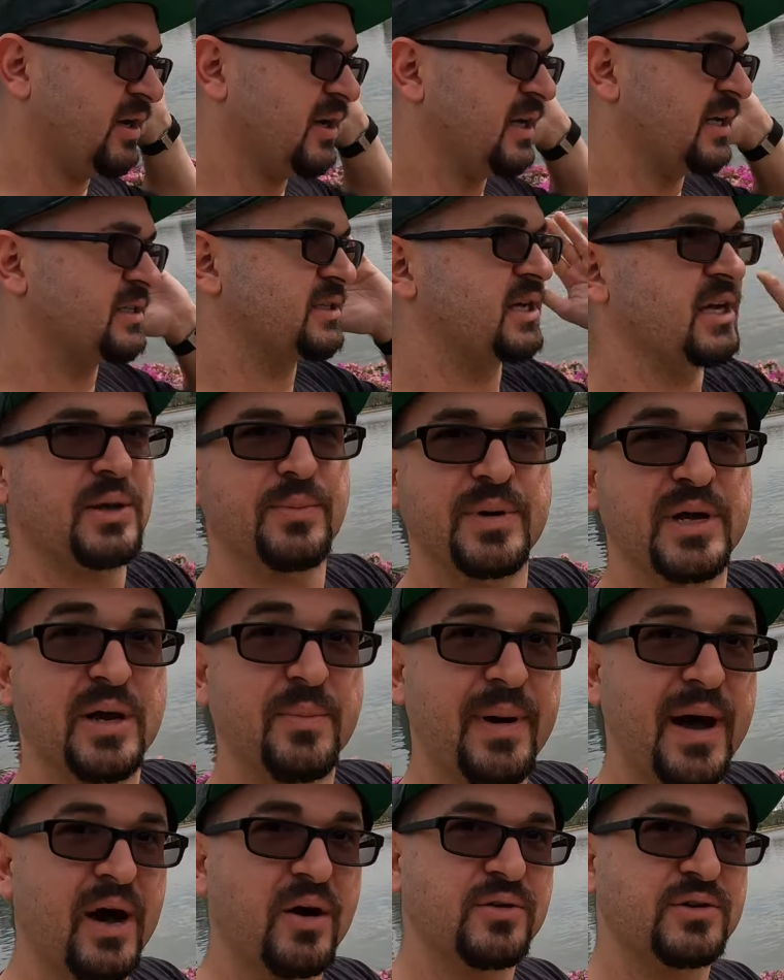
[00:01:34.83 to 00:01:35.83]
It's gonna be
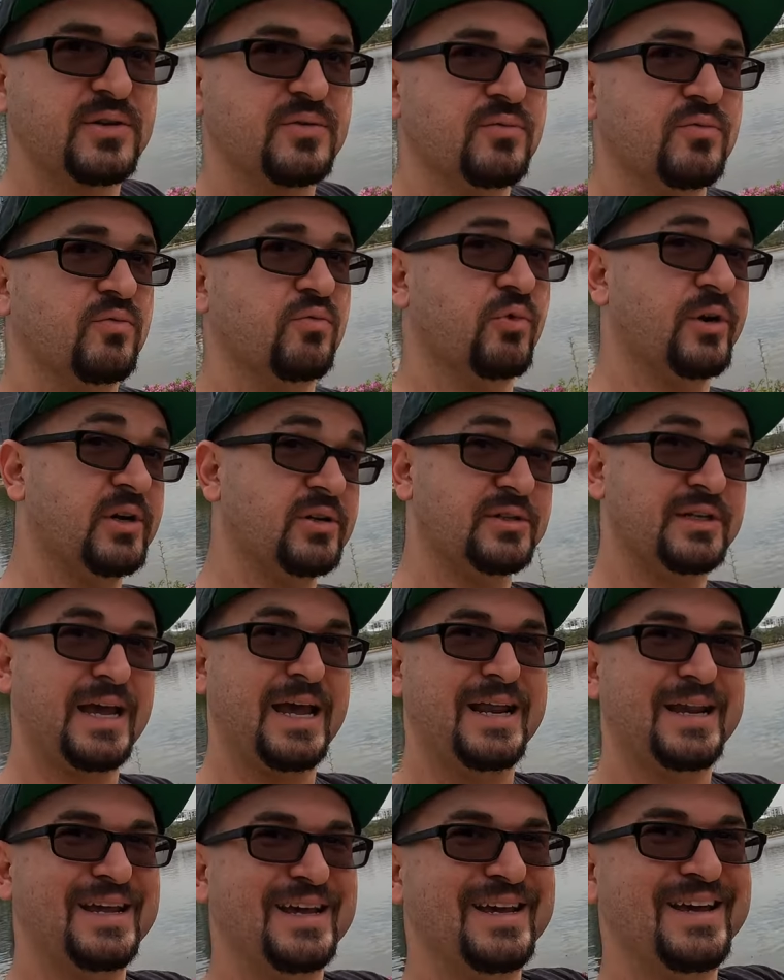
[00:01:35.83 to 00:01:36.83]
about real
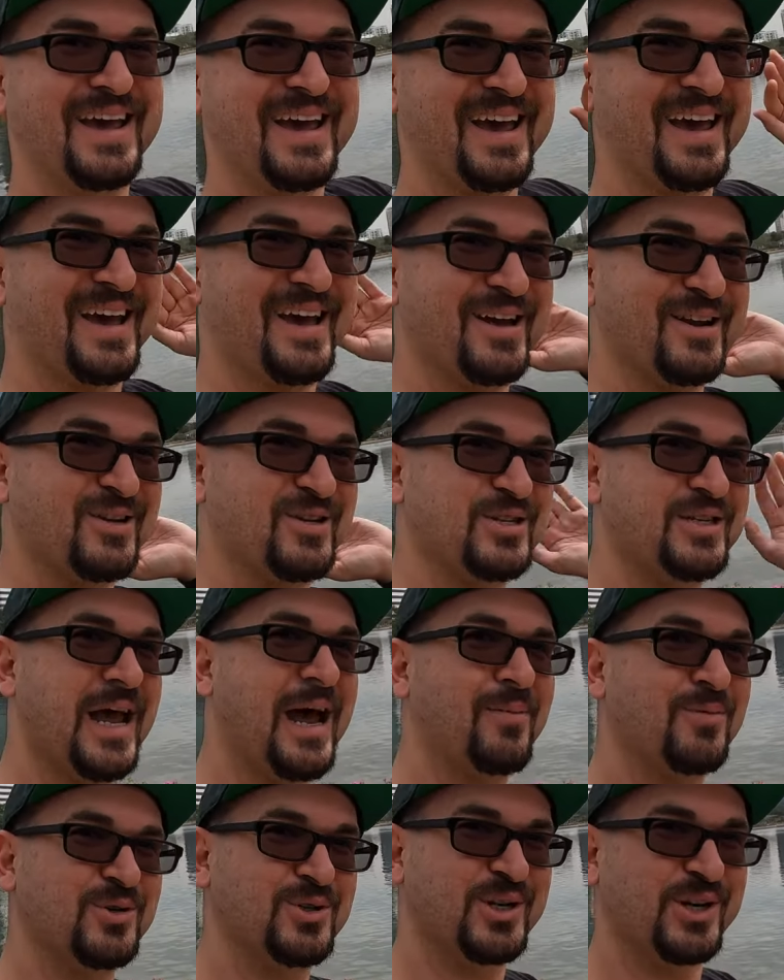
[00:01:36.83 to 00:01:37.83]
dating and
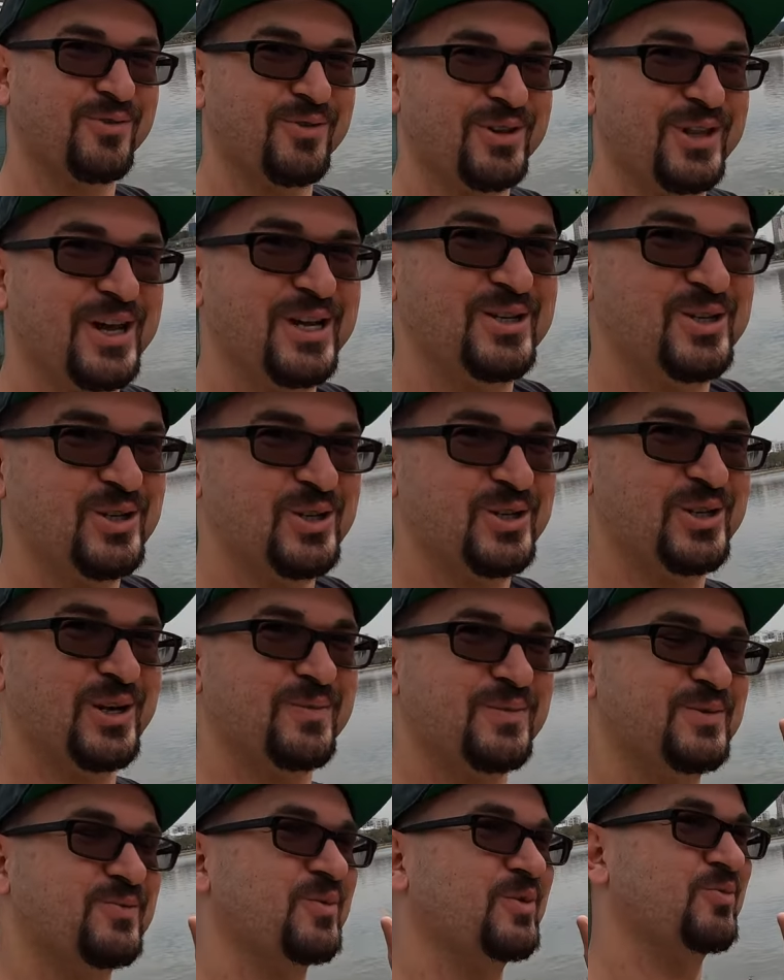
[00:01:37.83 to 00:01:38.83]
establishing
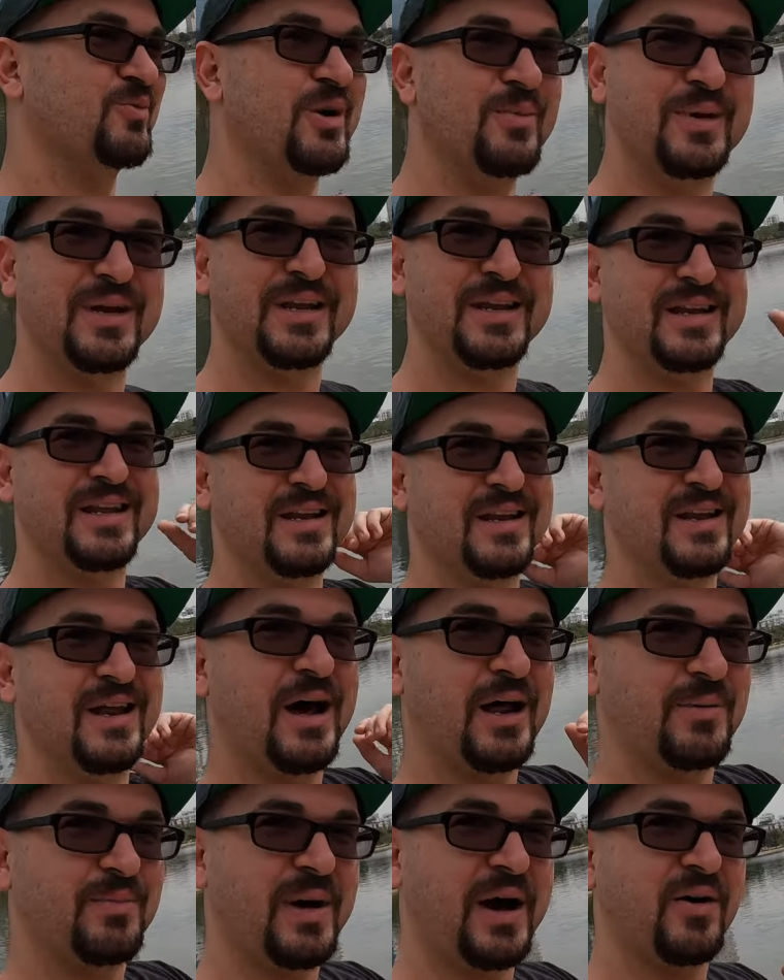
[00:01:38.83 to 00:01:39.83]
relationships with women and
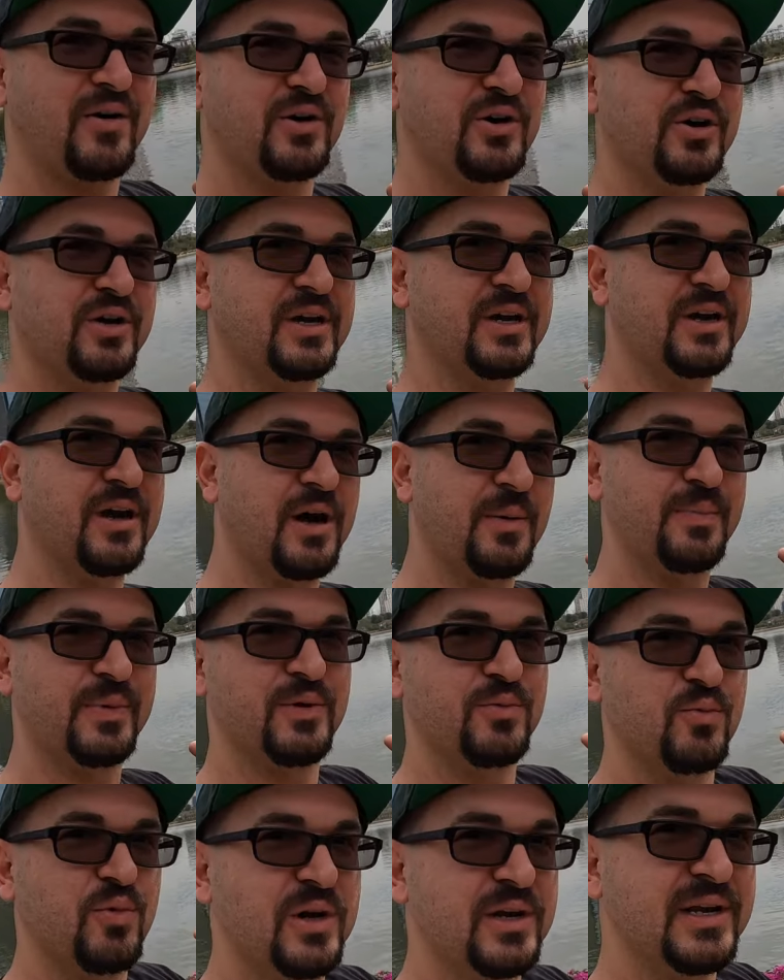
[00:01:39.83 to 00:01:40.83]
not about hooking up
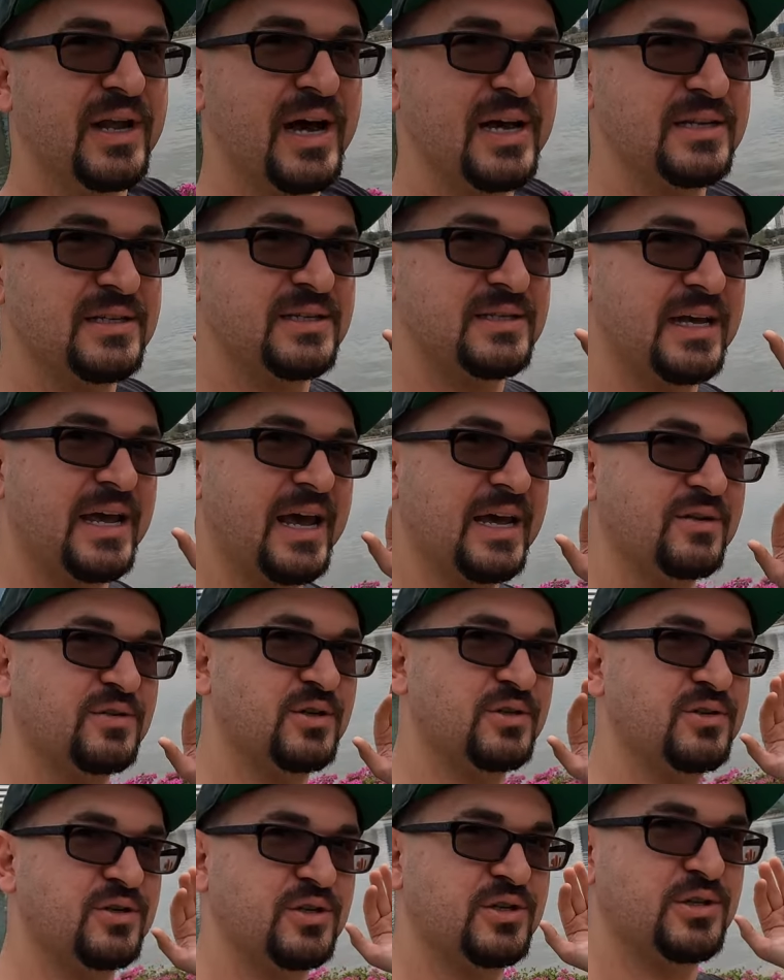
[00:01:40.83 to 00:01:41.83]
and one night stands
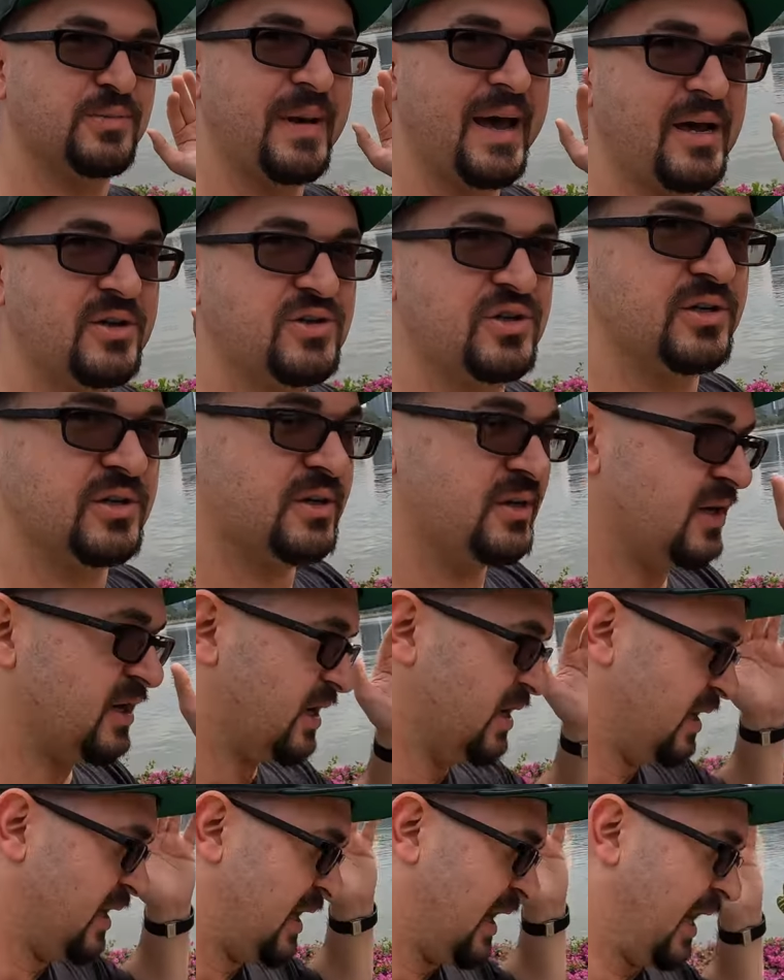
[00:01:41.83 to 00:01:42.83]
and just smashing
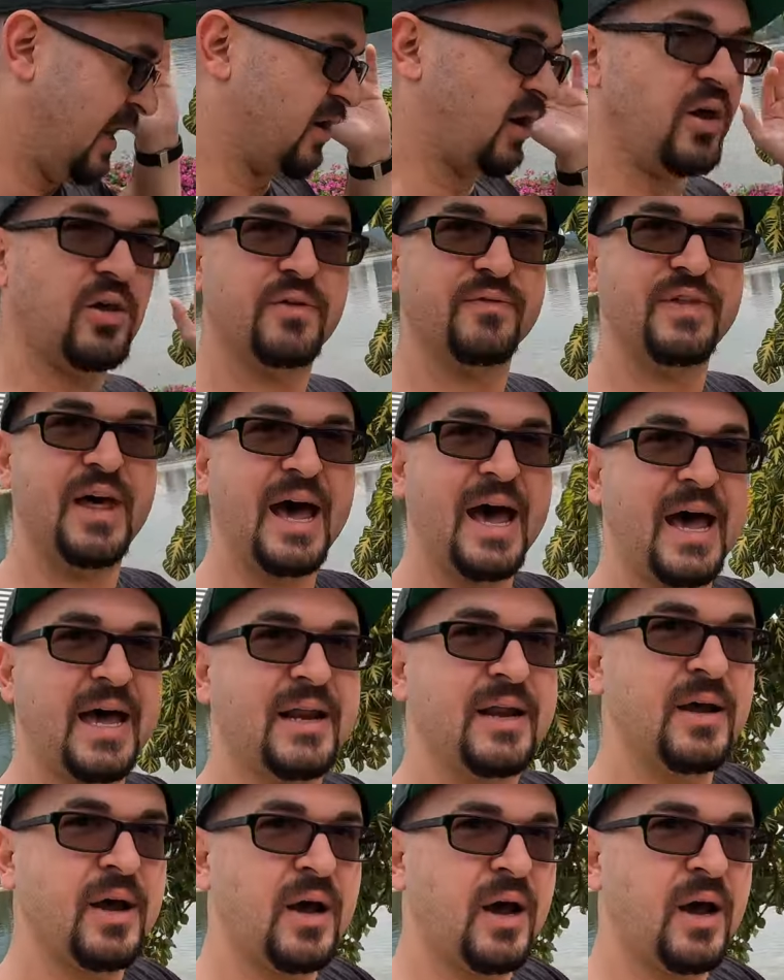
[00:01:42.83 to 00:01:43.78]
and all of that.